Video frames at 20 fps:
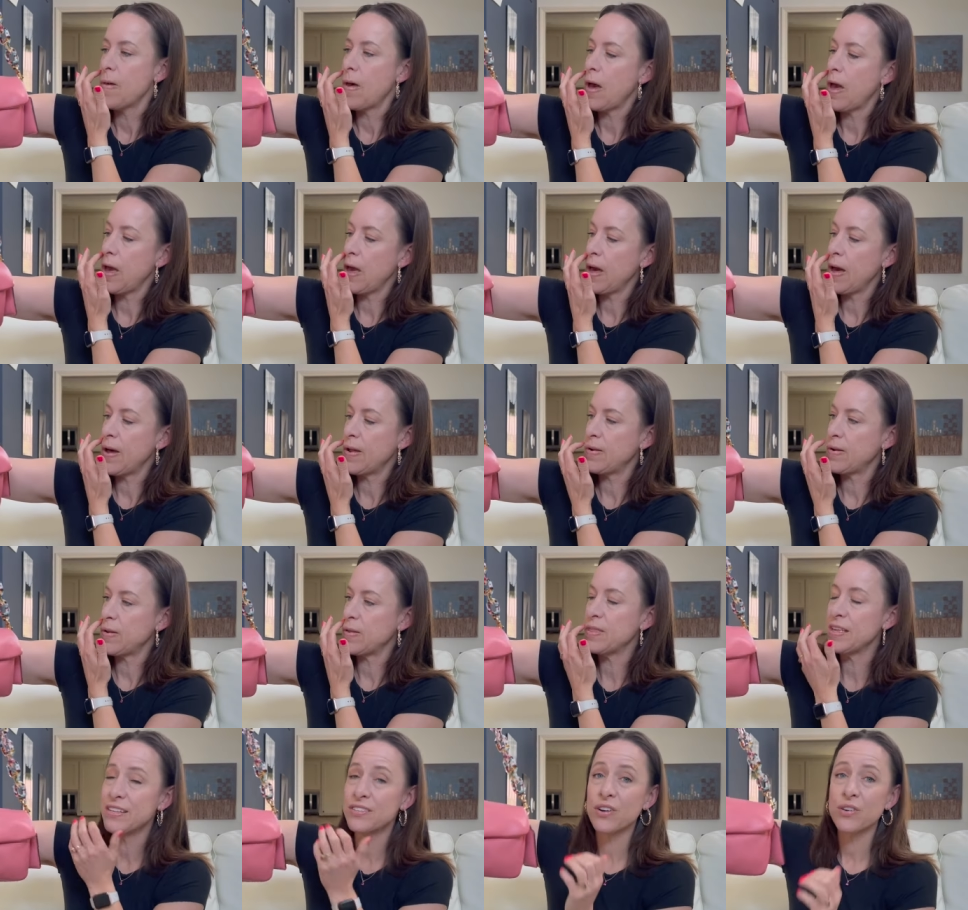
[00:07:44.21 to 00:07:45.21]
And
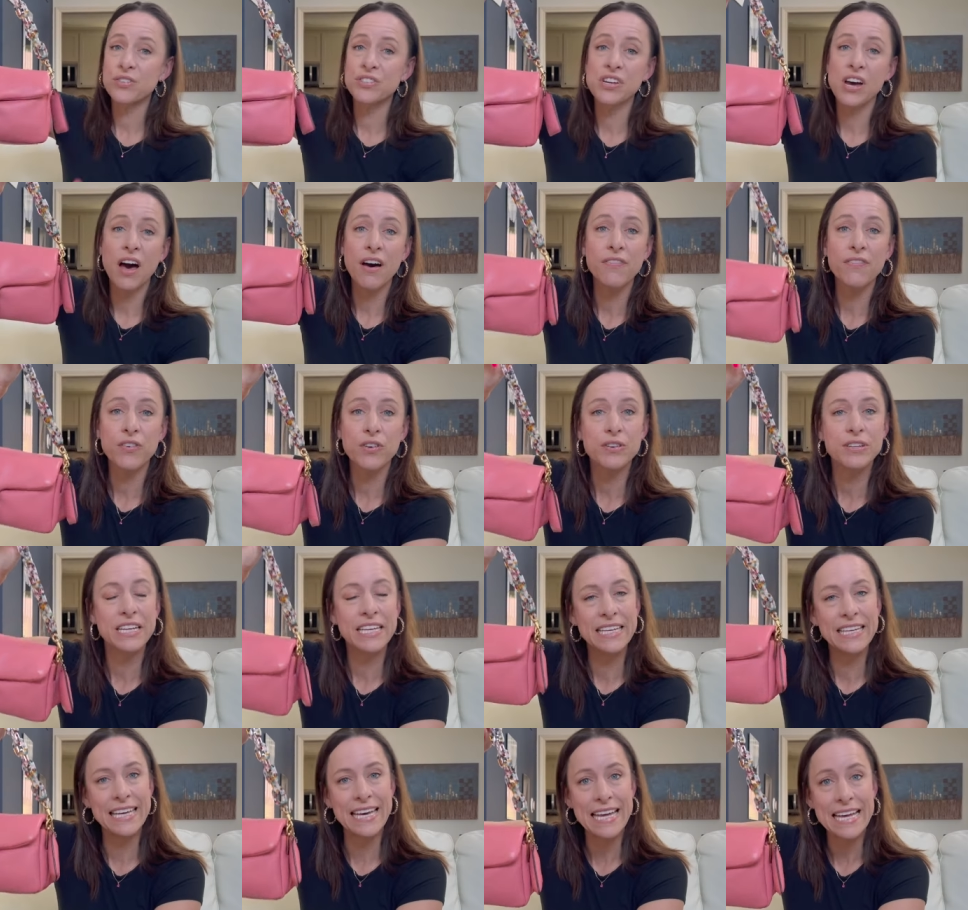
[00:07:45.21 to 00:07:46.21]
these are tougher to
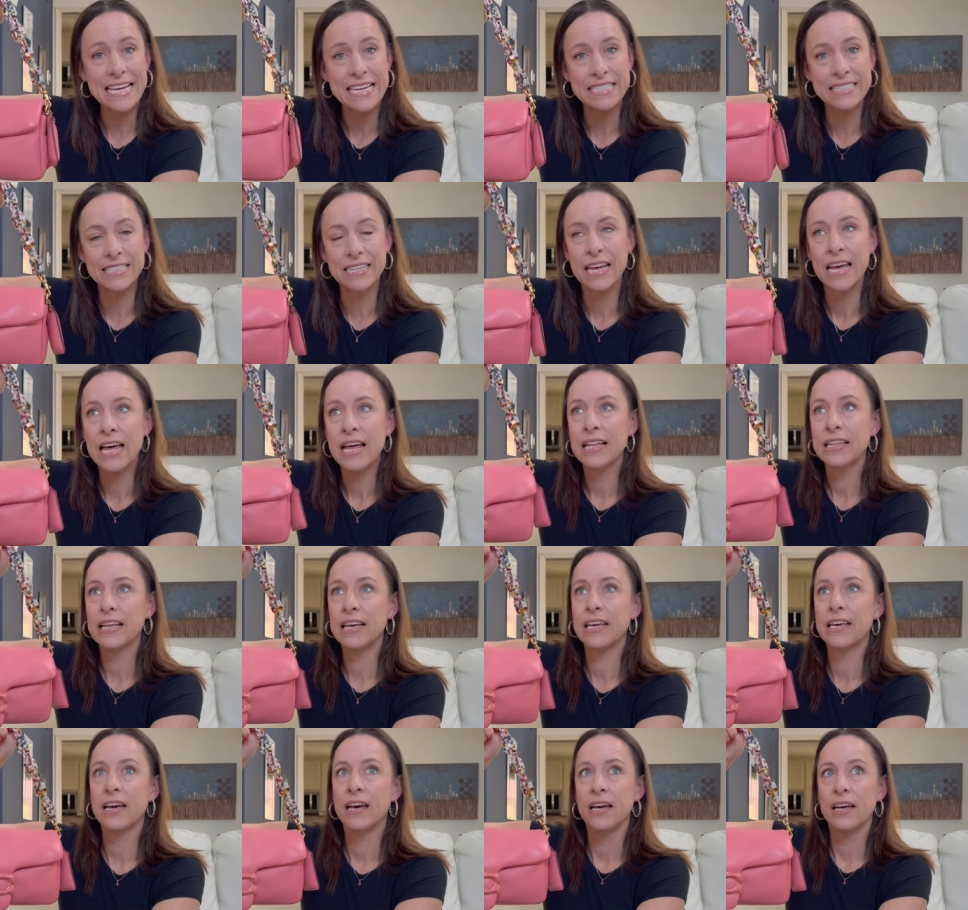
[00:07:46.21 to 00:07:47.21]
get.
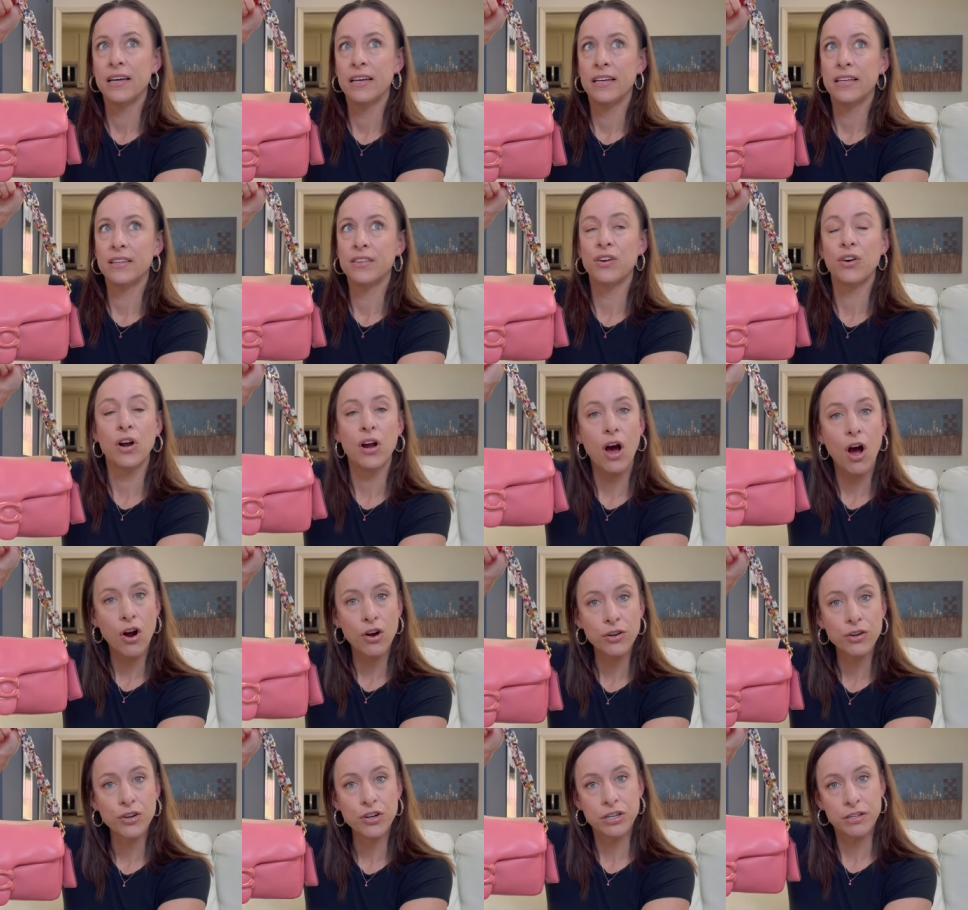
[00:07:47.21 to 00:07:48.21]
Like they're
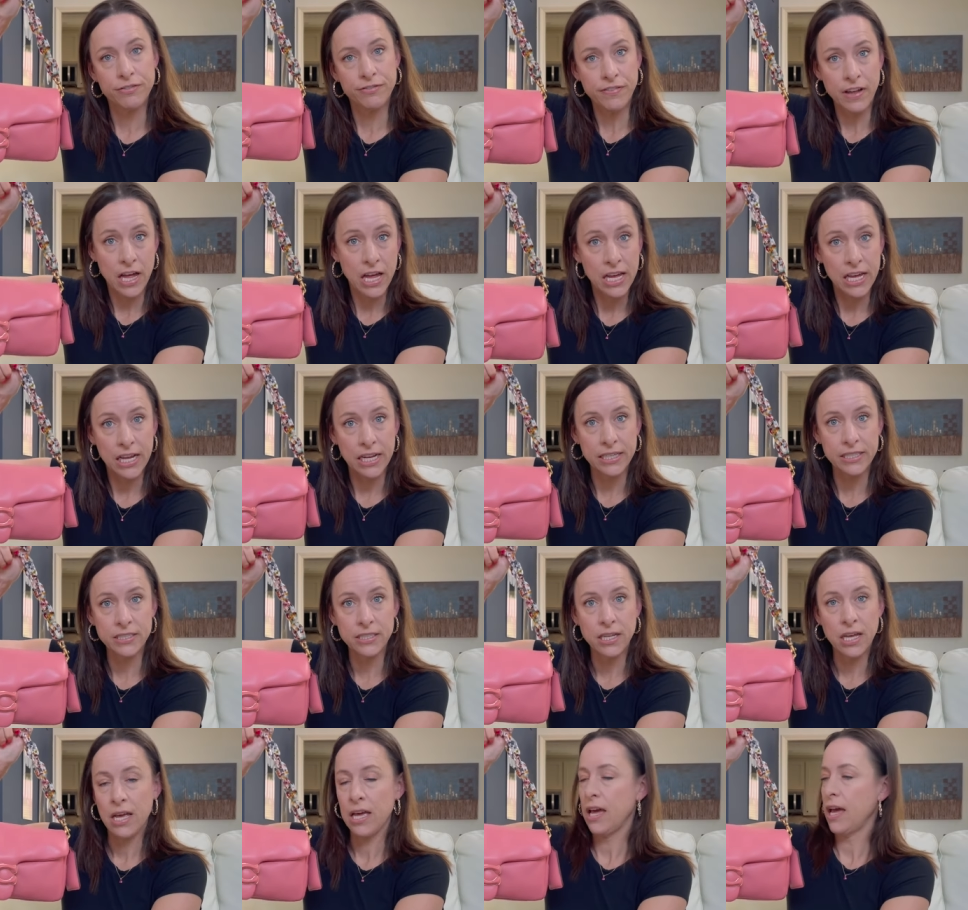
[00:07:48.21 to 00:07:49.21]
harder to find.
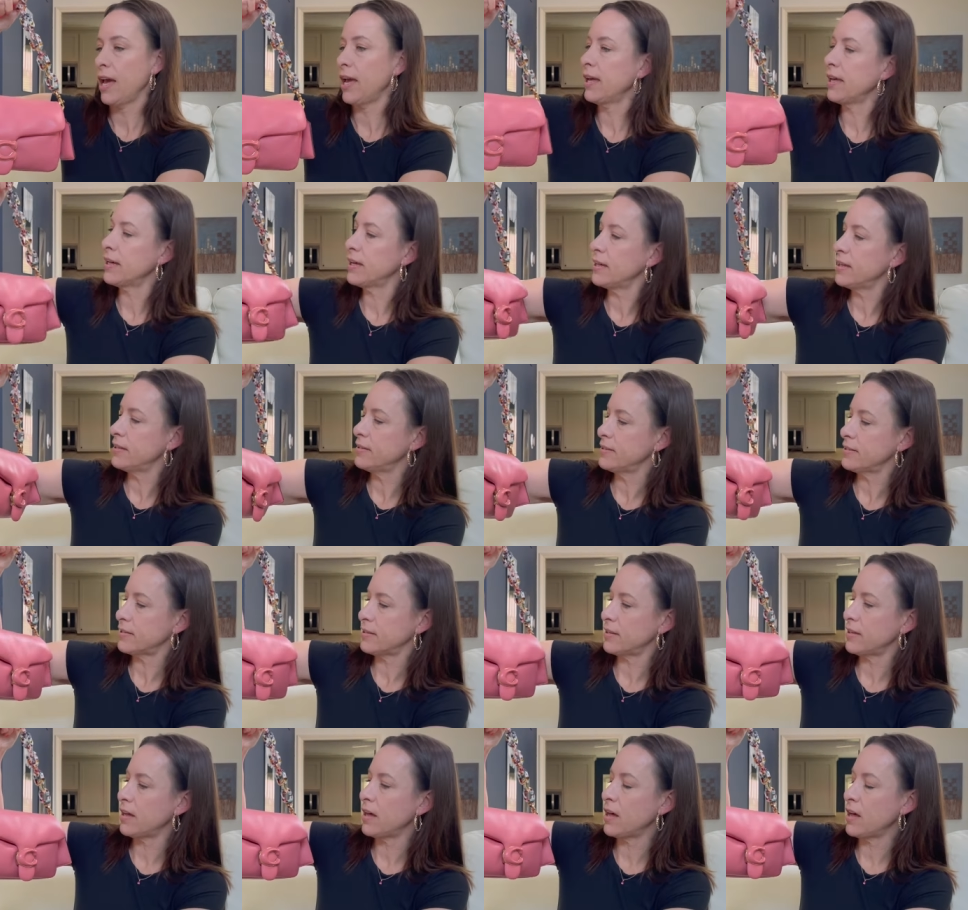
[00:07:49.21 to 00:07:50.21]
And
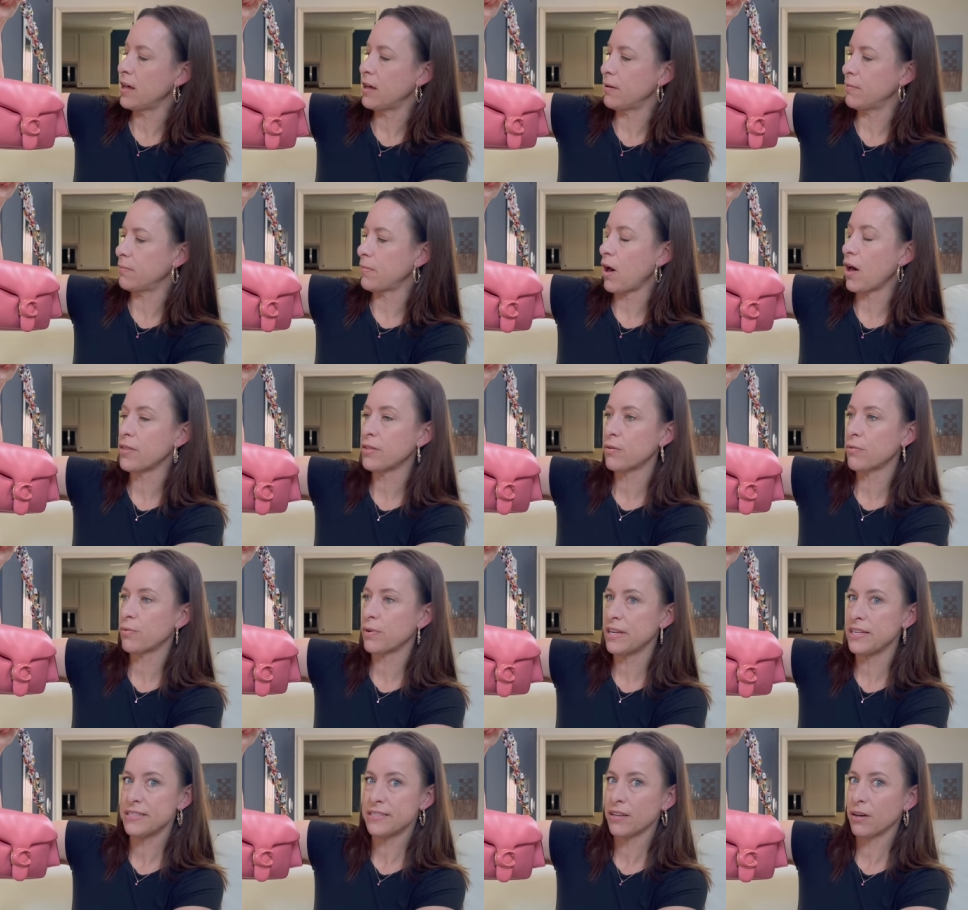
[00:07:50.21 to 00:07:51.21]
um, on the
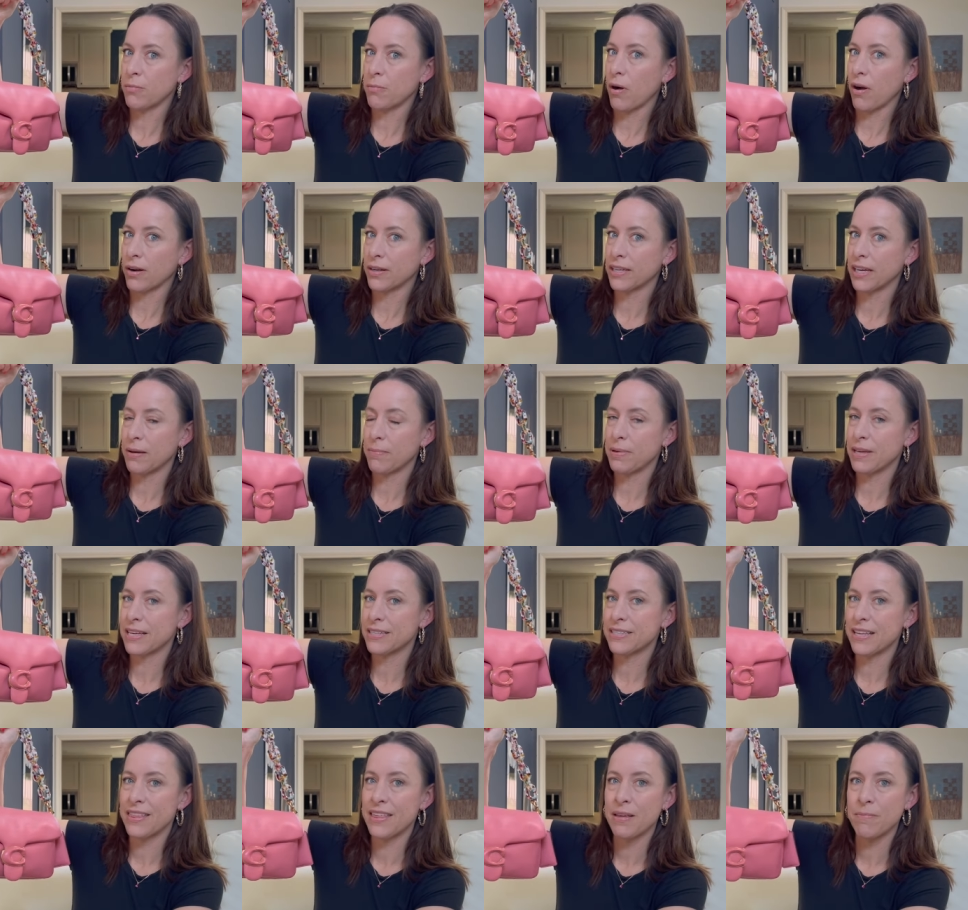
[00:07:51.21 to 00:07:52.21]
resale market, because
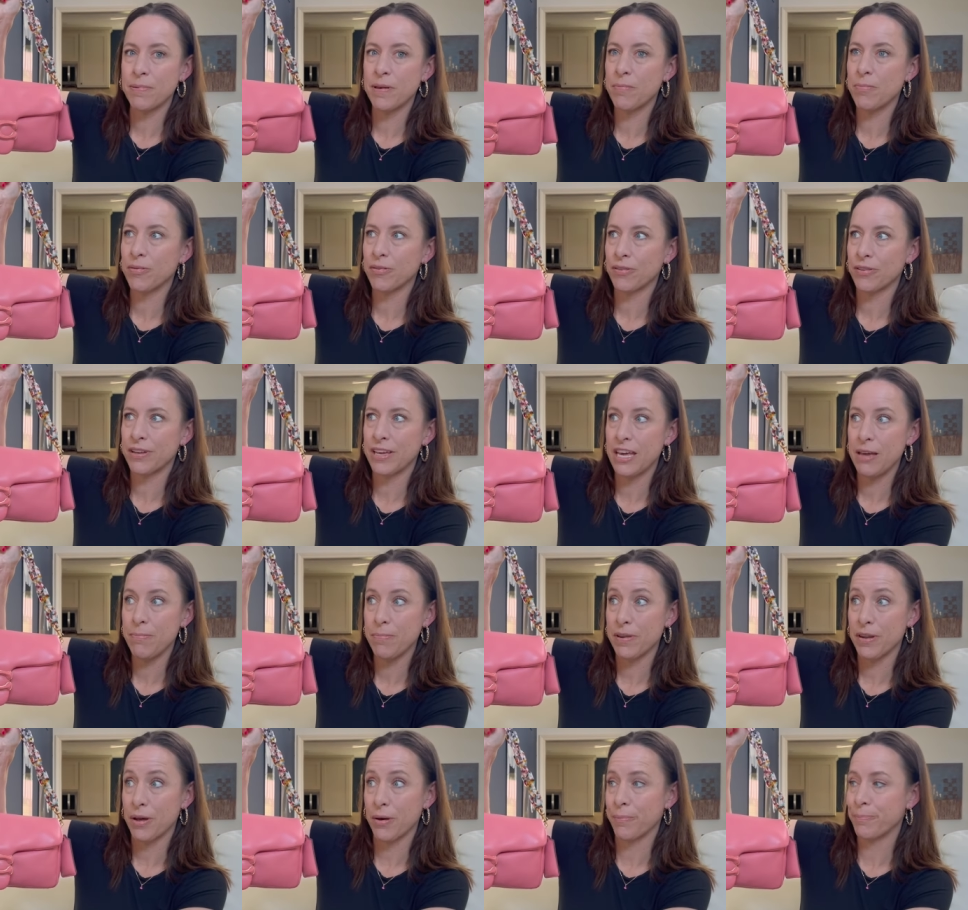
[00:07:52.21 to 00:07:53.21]
I think people are
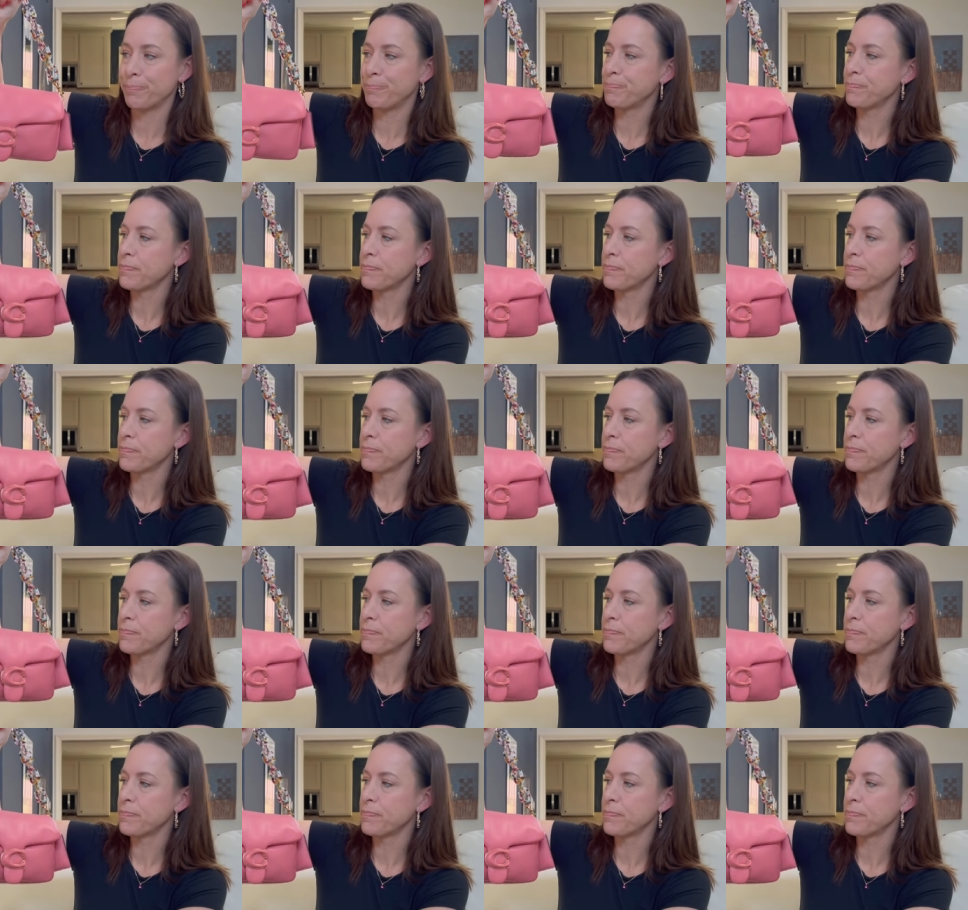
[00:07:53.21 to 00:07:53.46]
keeping them.